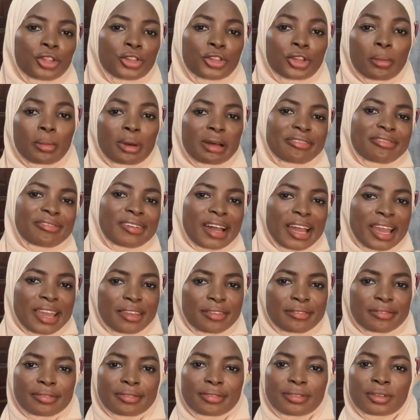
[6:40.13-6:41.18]
Number
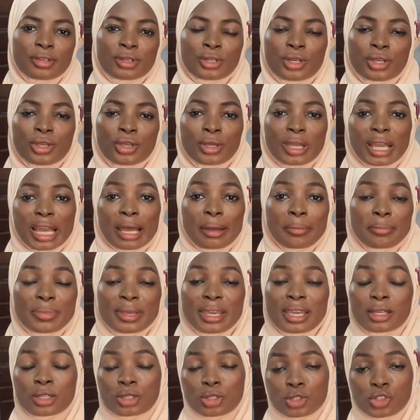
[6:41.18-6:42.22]
5, you can
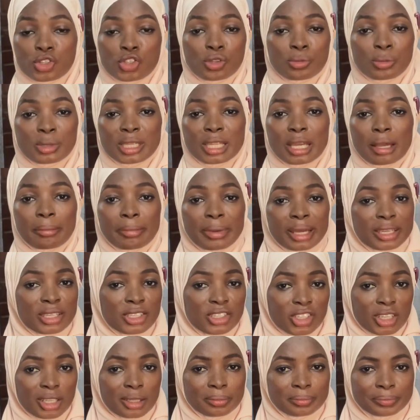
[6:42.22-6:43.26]
be a social media
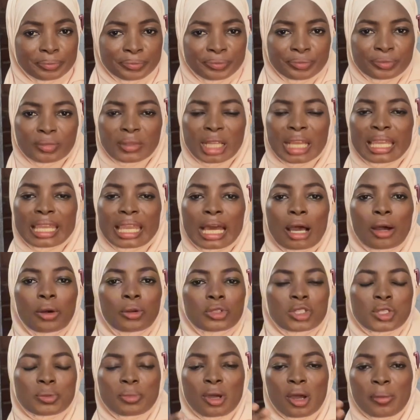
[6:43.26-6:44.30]
manager. Now,
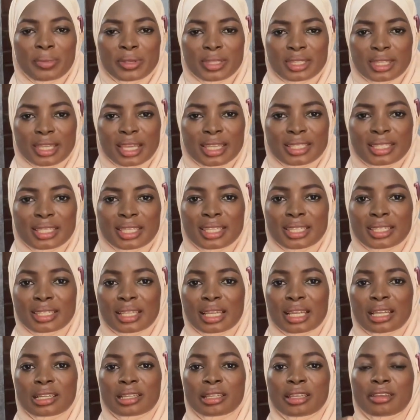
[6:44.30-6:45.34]
small businesses
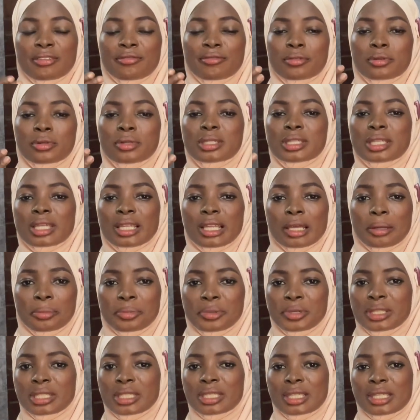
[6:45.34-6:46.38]
and even
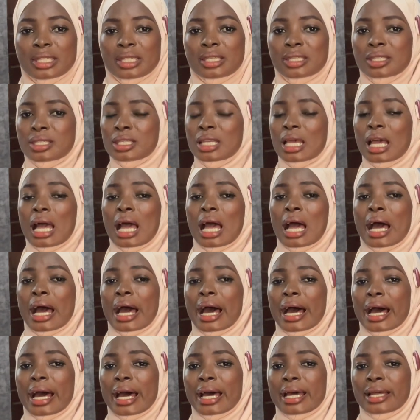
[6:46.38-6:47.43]
celebrities
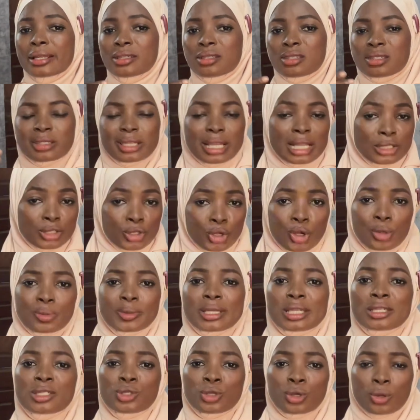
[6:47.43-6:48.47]
and
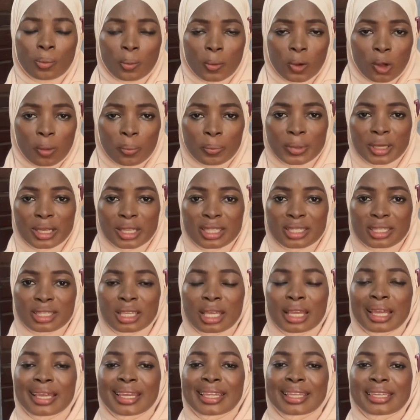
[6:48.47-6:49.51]
startups and some companies
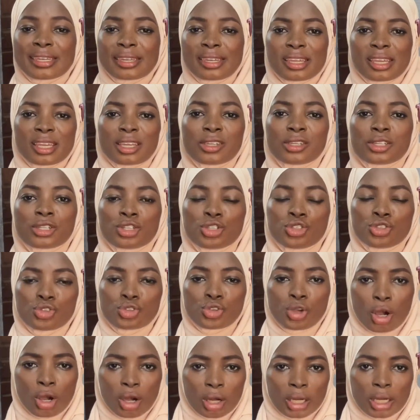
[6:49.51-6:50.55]
need
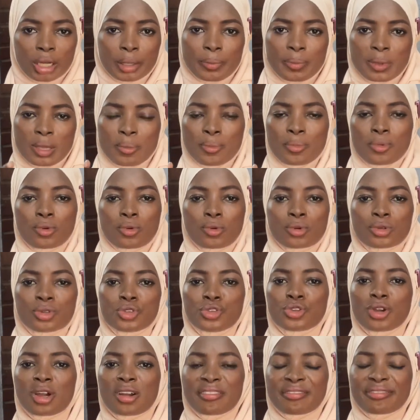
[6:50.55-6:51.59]
young people,
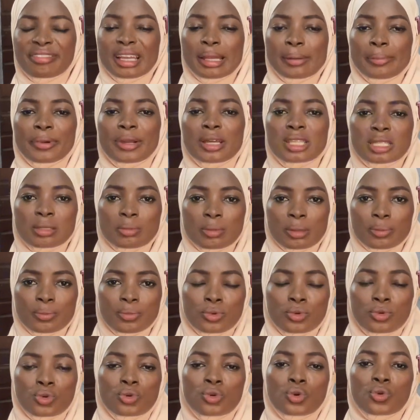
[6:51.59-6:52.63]
young, vibrant
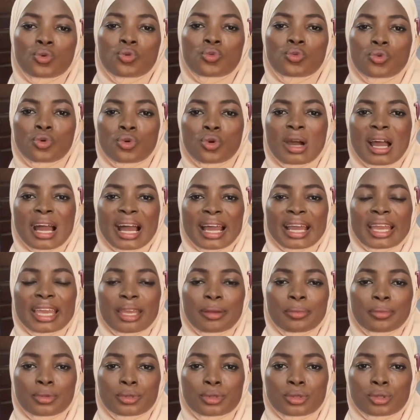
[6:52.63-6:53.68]
people who are
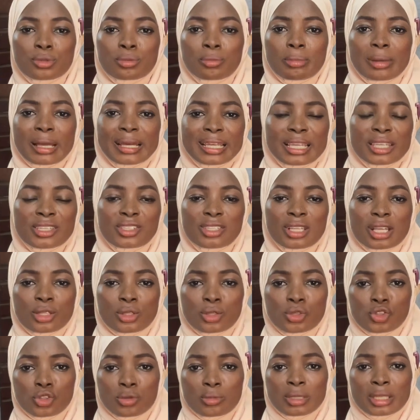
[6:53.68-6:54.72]
able to manage their
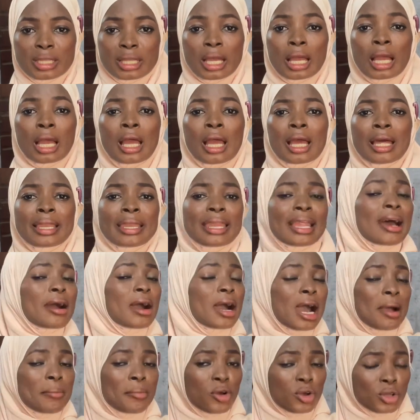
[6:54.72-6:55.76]
social media.
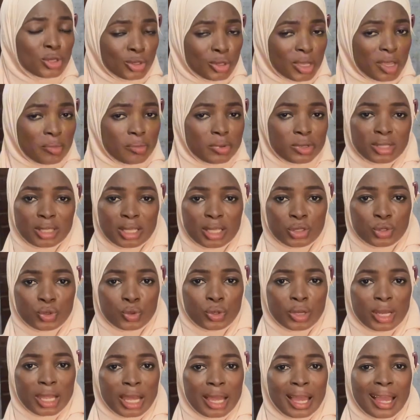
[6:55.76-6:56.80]
Now, I'm also a business
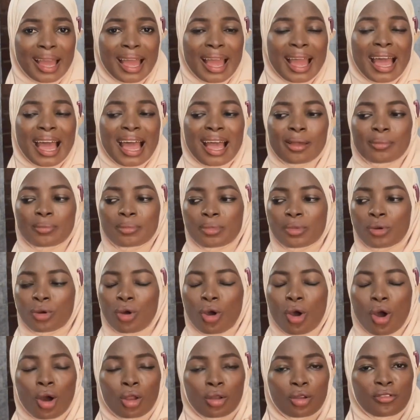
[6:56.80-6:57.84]
owner. I'm
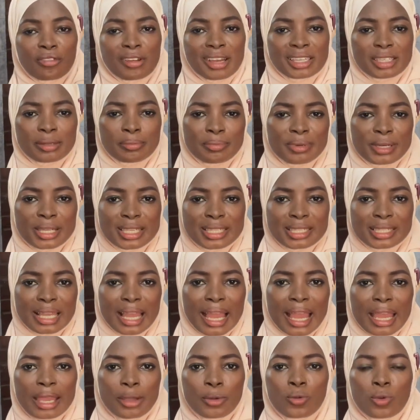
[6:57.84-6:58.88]
all over the place.
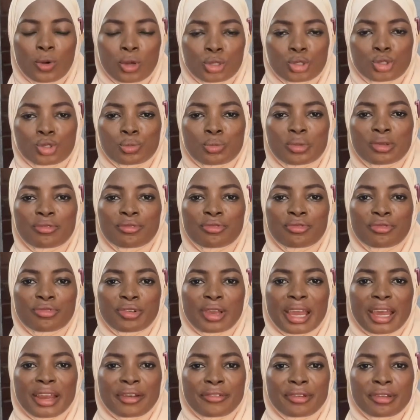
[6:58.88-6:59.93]
I want to be
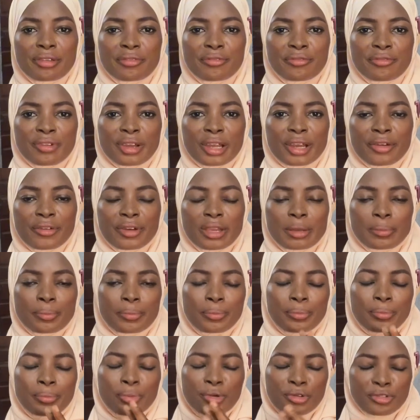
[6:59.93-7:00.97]
very,
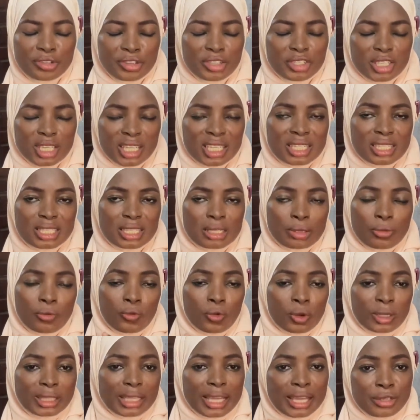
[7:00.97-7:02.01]
very proficient in
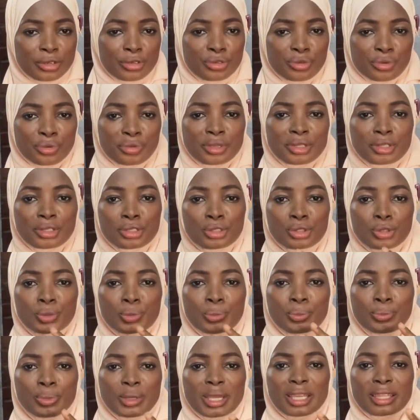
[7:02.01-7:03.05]
what I do, which is to
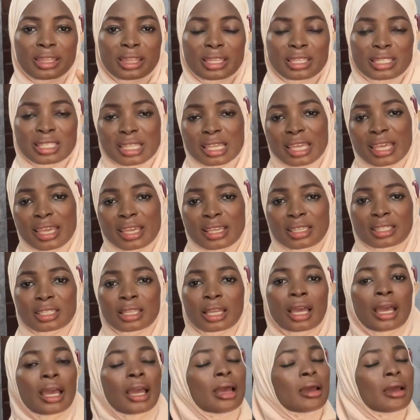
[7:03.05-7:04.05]
bake these cakes,